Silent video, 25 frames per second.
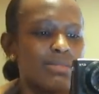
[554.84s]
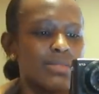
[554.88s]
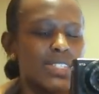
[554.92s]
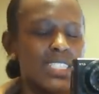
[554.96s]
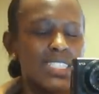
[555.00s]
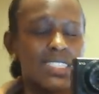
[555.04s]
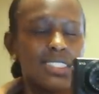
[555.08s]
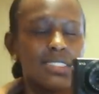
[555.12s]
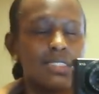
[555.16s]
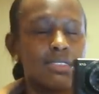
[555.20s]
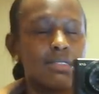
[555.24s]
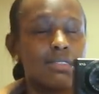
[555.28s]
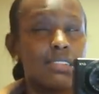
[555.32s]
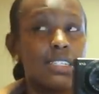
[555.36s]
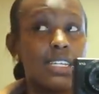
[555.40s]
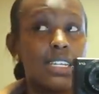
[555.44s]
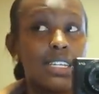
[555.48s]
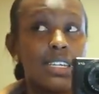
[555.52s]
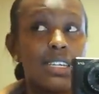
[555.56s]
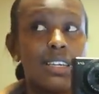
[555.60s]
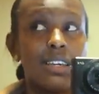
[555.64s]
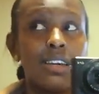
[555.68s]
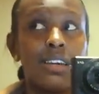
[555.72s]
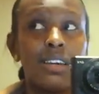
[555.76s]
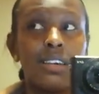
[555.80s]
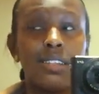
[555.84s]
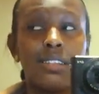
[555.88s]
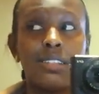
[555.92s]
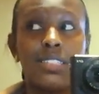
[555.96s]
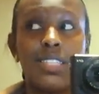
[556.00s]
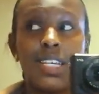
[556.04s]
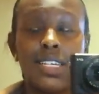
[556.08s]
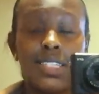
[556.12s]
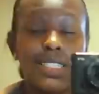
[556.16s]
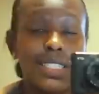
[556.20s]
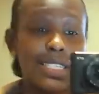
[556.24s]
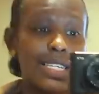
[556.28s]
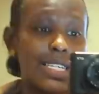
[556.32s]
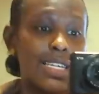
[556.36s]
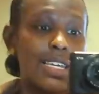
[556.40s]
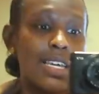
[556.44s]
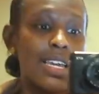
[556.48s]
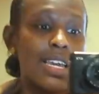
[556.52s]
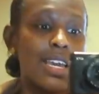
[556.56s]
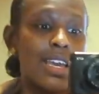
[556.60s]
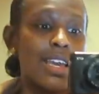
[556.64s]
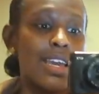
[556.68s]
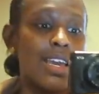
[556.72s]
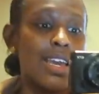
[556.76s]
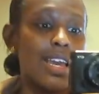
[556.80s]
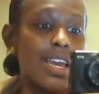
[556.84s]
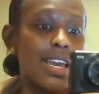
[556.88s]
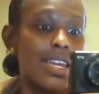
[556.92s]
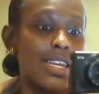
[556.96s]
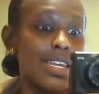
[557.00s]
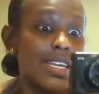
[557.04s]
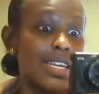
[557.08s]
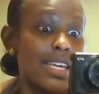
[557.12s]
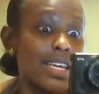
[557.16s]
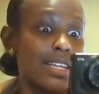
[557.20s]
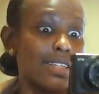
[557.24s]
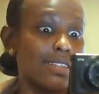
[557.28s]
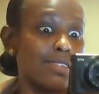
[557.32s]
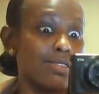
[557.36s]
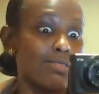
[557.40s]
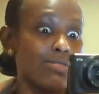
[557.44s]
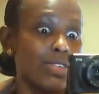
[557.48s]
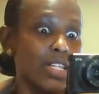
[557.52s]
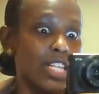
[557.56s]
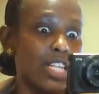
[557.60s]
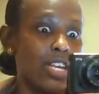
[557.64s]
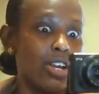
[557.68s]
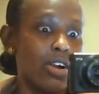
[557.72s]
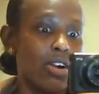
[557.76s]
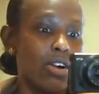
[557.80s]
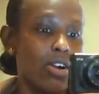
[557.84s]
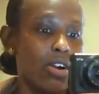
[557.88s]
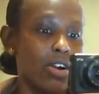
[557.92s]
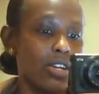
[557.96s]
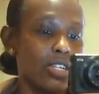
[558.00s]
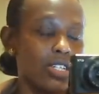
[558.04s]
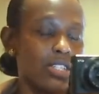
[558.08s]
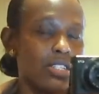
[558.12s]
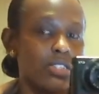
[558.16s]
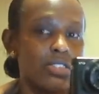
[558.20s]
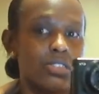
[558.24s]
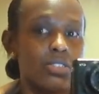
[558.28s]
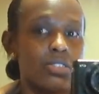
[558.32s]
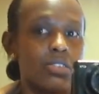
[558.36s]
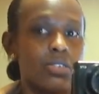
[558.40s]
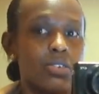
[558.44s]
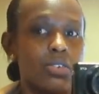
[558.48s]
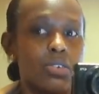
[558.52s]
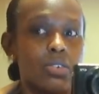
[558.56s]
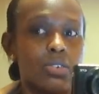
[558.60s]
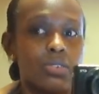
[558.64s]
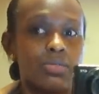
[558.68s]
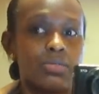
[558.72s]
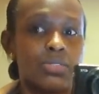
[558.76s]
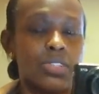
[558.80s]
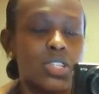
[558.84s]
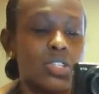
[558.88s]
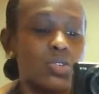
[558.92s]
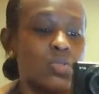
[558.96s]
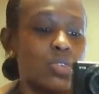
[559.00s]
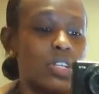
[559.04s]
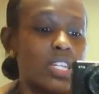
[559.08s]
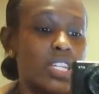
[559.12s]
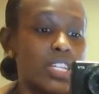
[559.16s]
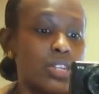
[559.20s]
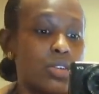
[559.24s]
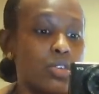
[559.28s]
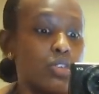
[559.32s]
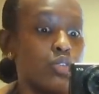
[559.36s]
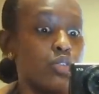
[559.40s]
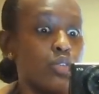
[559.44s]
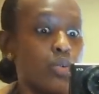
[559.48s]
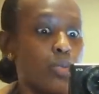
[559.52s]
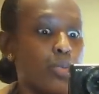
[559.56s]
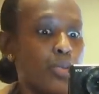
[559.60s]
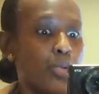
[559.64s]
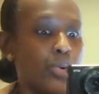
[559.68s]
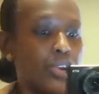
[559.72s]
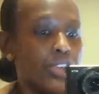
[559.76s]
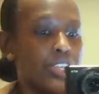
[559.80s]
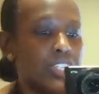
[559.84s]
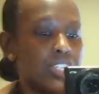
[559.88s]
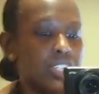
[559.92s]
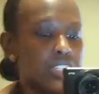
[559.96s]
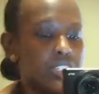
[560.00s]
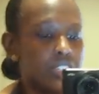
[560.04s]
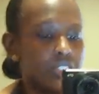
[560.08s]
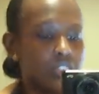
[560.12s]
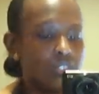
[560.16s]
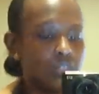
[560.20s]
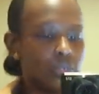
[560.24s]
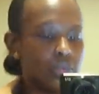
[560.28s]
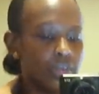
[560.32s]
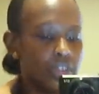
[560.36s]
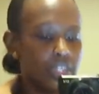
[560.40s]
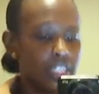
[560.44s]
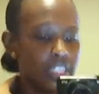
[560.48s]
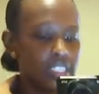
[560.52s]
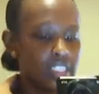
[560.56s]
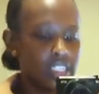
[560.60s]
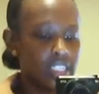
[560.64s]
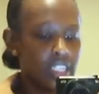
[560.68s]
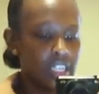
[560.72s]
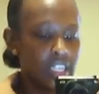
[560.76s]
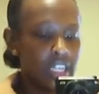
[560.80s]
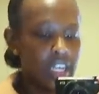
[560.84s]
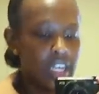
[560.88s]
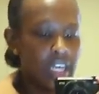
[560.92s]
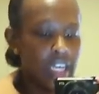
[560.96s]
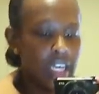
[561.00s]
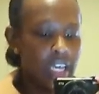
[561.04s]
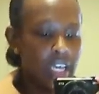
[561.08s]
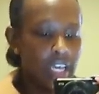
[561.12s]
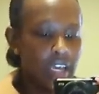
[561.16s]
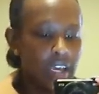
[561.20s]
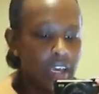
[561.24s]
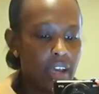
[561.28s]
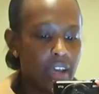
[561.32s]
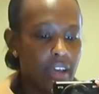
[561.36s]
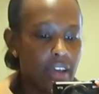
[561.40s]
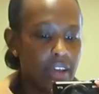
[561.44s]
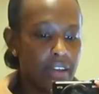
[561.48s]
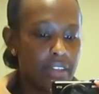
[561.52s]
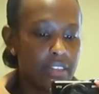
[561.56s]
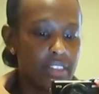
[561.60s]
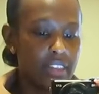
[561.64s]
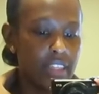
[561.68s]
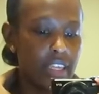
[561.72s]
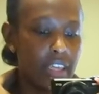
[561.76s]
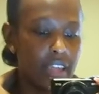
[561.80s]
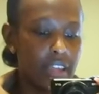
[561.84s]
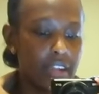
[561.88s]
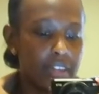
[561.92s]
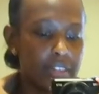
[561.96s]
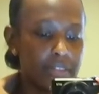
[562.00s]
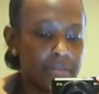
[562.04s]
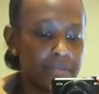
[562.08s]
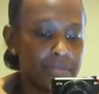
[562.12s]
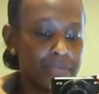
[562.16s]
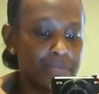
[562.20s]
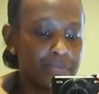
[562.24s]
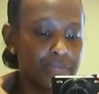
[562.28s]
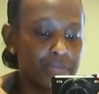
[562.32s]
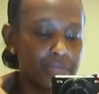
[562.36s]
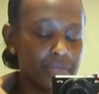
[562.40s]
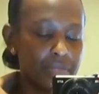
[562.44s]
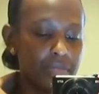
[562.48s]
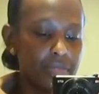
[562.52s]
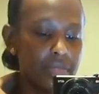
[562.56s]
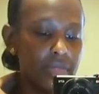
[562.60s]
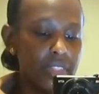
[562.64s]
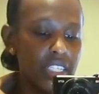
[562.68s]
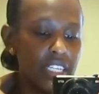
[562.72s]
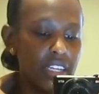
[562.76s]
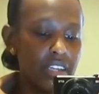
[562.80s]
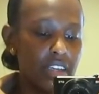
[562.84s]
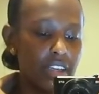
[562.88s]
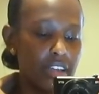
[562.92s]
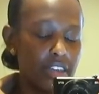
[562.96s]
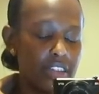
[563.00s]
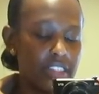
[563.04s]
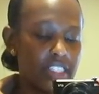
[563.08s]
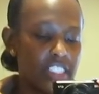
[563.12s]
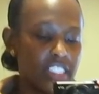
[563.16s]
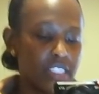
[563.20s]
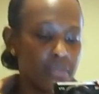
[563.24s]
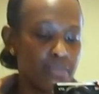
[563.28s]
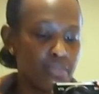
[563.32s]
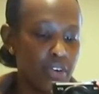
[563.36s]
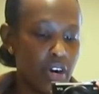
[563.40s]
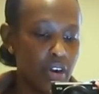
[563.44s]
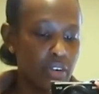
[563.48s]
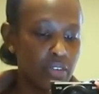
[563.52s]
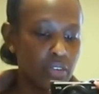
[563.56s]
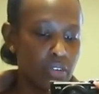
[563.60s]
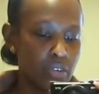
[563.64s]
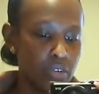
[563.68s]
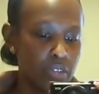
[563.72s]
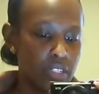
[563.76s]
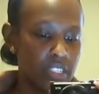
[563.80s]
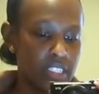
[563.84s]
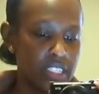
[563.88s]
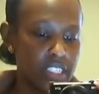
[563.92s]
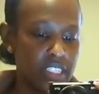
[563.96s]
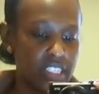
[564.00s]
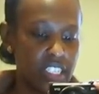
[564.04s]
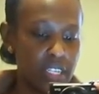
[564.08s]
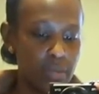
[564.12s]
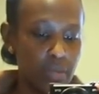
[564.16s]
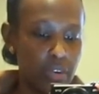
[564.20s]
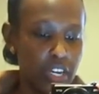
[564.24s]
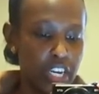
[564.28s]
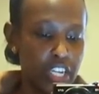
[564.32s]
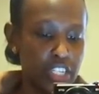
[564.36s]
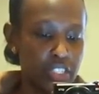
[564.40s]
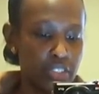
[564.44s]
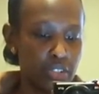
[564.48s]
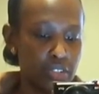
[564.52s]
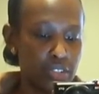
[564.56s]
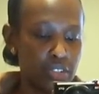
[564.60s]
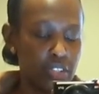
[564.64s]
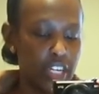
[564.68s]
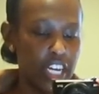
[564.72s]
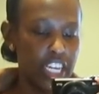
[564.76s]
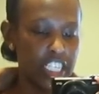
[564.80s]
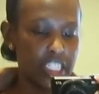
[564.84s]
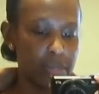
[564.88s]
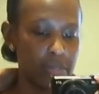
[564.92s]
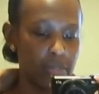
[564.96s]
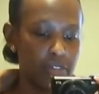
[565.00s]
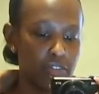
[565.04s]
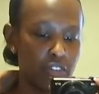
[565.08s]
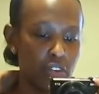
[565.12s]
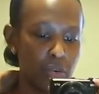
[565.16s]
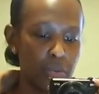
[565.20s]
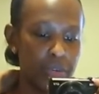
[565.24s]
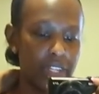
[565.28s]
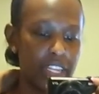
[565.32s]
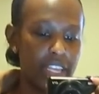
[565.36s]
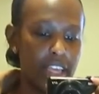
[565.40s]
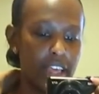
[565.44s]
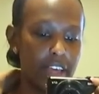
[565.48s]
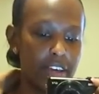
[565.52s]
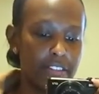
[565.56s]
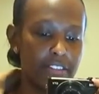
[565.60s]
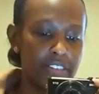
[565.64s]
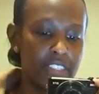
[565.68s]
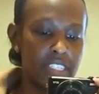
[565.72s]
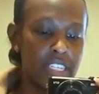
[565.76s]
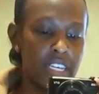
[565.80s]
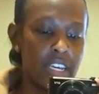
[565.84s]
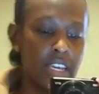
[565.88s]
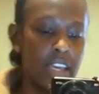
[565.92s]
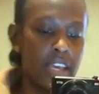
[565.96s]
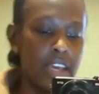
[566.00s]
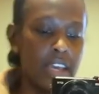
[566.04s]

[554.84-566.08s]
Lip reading: It's really dusty and it gets really hot, so there's really no point to it. And then this brown coat is the same one I showed you guys before we left.